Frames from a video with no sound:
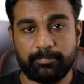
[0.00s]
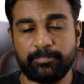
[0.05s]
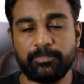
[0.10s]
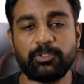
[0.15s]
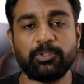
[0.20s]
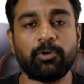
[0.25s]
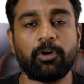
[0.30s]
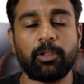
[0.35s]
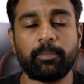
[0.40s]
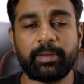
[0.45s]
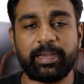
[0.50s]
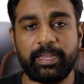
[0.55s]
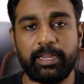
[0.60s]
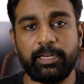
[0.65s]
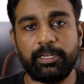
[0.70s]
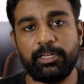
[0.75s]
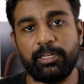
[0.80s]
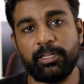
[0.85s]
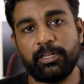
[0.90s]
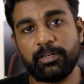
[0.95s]
to all my
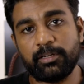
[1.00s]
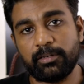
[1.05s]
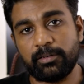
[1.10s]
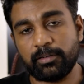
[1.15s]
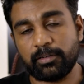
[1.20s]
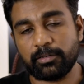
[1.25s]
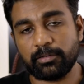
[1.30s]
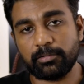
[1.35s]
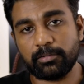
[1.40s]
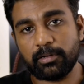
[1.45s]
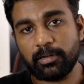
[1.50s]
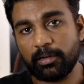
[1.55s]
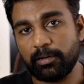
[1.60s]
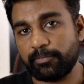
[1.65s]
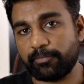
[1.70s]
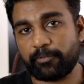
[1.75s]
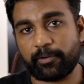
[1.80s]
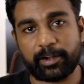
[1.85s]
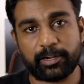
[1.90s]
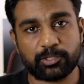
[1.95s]
Indian
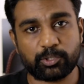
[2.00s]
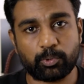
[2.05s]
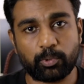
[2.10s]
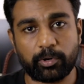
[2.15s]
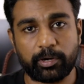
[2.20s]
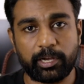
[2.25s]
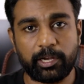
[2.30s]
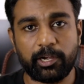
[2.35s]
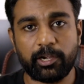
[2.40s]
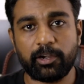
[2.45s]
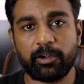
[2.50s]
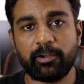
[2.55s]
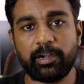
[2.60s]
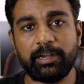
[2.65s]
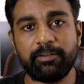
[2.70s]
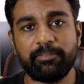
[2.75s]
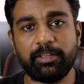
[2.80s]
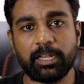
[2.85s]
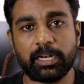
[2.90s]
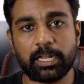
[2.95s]
friends who are here
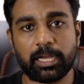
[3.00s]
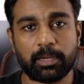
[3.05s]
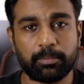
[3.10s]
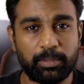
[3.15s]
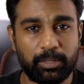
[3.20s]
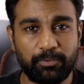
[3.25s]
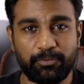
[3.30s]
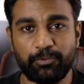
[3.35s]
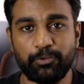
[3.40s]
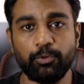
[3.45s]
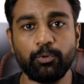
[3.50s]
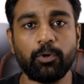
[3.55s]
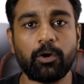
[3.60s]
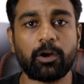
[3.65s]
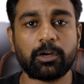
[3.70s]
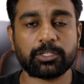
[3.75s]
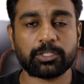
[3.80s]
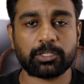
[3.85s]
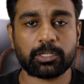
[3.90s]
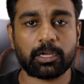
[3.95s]
in Vietnam, if you
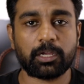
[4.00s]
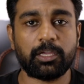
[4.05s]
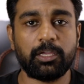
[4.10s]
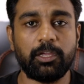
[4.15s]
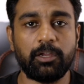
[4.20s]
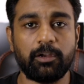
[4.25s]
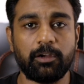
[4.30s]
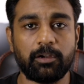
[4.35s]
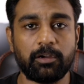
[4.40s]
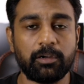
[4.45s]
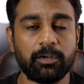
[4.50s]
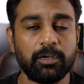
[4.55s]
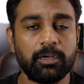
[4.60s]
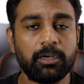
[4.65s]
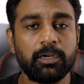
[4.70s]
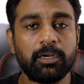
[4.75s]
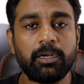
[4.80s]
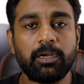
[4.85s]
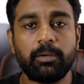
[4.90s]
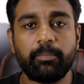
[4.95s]
are stuck here,
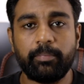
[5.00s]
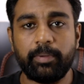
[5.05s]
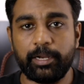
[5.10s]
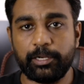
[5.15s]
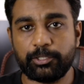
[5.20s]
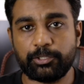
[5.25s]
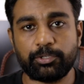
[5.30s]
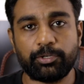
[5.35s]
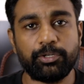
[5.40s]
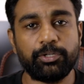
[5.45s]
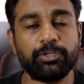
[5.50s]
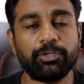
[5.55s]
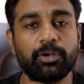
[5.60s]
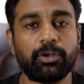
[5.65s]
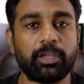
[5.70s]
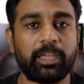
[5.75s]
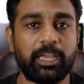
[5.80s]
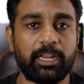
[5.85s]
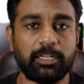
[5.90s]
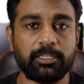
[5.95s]
make sure you
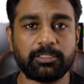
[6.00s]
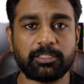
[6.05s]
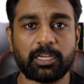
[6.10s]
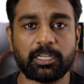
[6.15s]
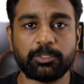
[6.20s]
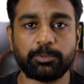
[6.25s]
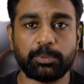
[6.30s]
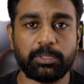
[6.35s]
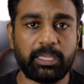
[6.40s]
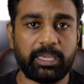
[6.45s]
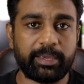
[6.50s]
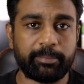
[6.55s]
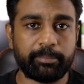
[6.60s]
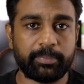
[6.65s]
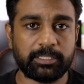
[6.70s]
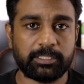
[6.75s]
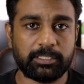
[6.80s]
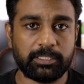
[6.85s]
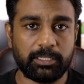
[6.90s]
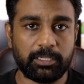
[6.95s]
get in touch with the
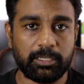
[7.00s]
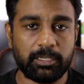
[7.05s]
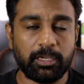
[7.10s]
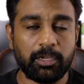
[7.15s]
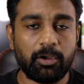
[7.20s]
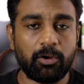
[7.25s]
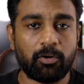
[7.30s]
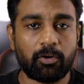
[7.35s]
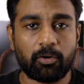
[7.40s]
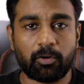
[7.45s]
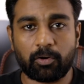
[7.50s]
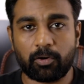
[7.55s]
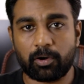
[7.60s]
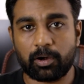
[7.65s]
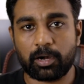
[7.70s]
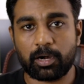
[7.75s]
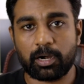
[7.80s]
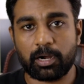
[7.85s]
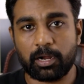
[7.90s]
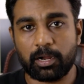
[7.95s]
embassy,
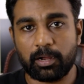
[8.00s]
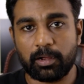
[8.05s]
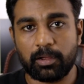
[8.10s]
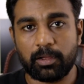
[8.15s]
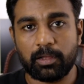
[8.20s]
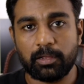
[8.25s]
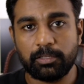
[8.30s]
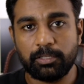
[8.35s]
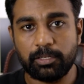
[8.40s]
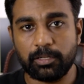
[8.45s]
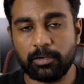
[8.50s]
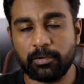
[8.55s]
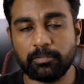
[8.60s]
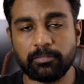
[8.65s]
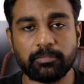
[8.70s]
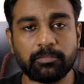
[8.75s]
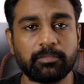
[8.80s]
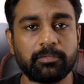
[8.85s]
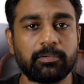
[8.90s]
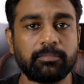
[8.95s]
or
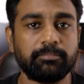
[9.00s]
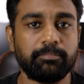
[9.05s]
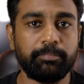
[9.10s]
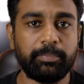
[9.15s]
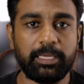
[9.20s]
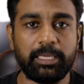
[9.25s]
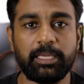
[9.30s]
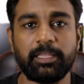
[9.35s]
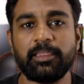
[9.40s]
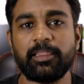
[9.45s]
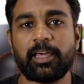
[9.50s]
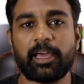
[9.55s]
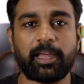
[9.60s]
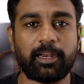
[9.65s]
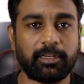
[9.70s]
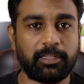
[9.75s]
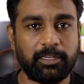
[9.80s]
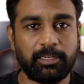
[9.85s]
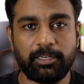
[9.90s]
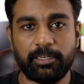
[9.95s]
be in
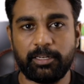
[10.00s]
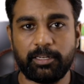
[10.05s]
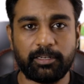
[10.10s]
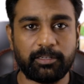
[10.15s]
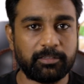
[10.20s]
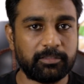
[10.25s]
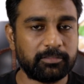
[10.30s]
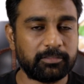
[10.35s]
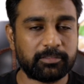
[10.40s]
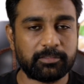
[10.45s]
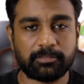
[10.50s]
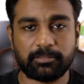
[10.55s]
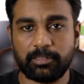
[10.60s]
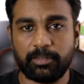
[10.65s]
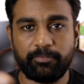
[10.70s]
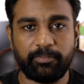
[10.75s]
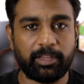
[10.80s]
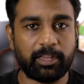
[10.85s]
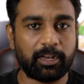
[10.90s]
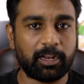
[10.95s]
that Indians
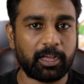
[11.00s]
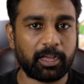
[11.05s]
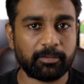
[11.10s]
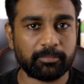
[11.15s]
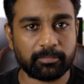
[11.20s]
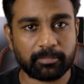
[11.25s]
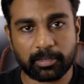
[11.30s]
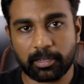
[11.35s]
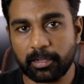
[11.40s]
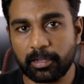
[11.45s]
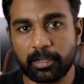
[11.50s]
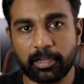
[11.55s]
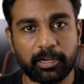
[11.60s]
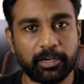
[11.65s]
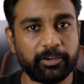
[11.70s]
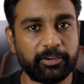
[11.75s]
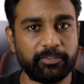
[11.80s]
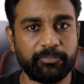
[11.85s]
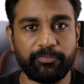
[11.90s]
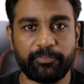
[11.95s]
in Vietnam
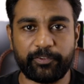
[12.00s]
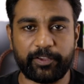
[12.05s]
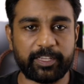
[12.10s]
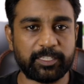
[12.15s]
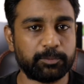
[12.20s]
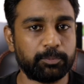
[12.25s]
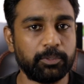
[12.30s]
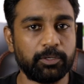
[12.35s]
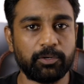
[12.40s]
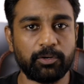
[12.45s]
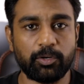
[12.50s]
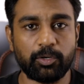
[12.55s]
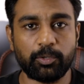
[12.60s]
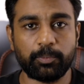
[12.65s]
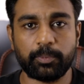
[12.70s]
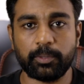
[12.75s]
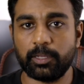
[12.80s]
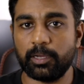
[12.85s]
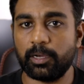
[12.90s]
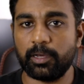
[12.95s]
Facebook
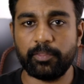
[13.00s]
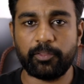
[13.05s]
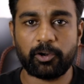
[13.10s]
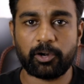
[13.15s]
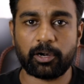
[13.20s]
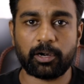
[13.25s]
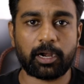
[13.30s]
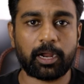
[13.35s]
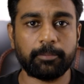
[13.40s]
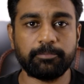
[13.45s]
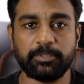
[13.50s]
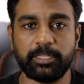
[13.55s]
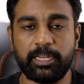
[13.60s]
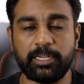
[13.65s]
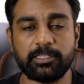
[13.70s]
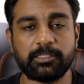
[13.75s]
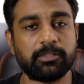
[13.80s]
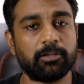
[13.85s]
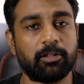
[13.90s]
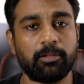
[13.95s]
group. There are
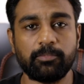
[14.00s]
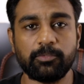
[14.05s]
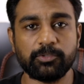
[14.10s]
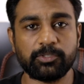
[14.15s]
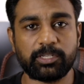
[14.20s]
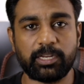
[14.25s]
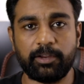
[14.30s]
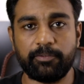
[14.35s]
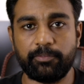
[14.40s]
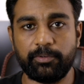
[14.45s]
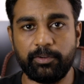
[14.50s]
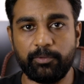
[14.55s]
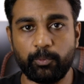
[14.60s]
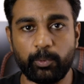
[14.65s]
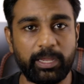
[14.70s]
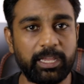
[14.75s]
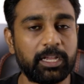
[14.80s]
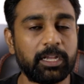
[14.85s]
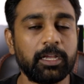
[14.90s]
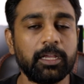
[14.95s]
updates almost every
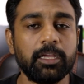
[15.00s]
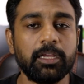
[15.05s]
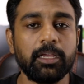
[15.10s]
week.